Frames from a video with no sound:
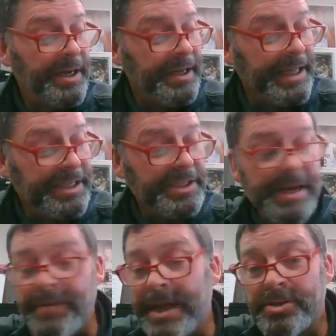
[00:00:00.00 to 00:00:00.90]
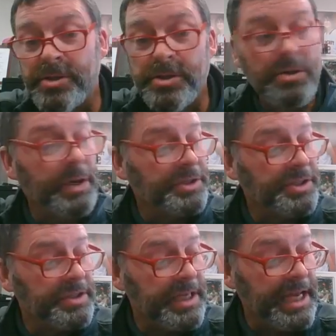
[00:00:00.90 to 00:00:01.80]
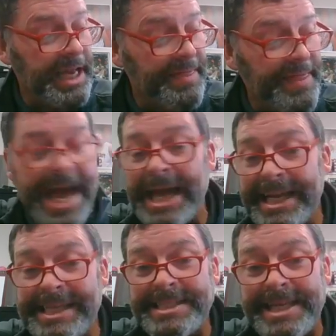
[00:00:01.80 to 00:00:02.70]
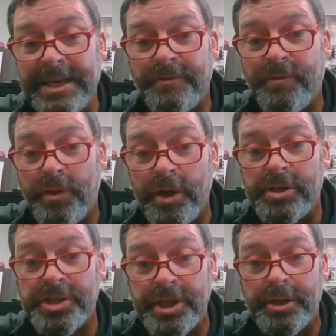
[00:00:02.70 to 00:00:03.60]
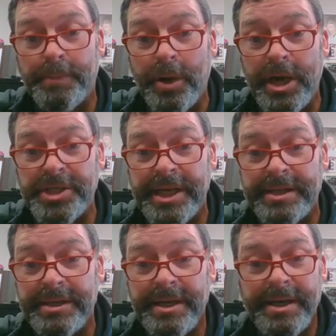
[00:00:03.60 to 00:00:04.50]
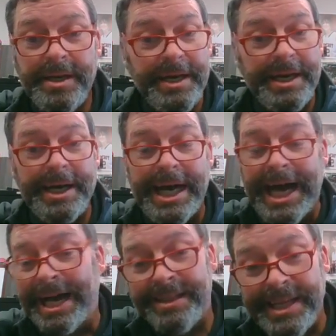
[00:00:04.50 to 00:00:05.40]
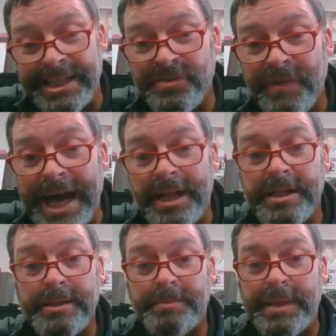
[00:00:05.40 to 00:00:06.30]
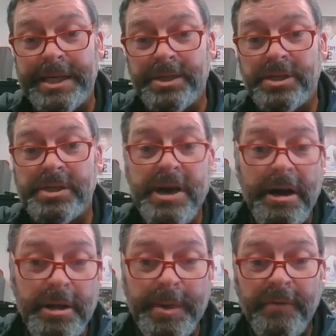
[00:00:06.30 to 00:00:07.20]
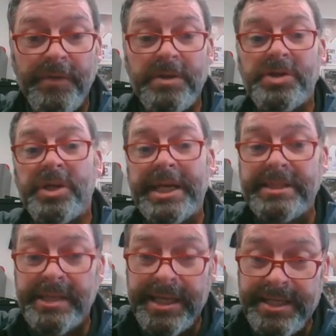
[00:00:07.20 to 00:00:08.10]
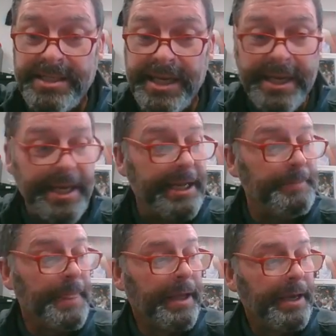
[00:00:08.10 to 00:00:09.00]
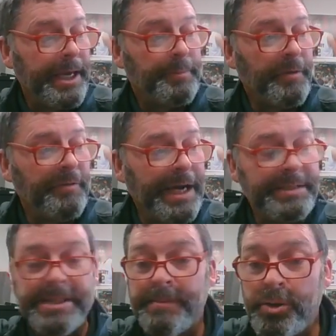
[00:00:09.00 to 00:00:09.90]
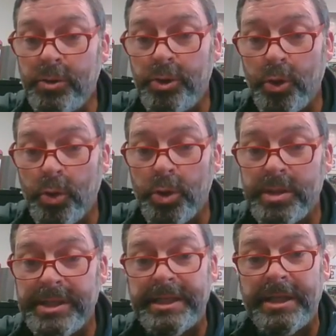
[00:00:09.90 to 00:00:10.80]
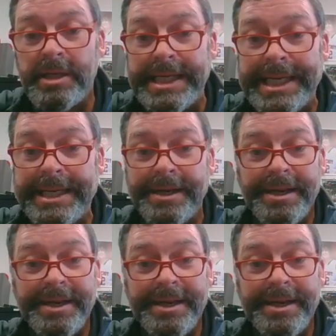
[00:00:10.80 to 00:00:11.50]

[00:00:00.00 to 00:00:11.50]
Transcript: They just have to answer those questions, and that is it for their senior project. I think it's valid because they're talking about future. It gets the kids thinking. It provides them 2 tools that they'll need.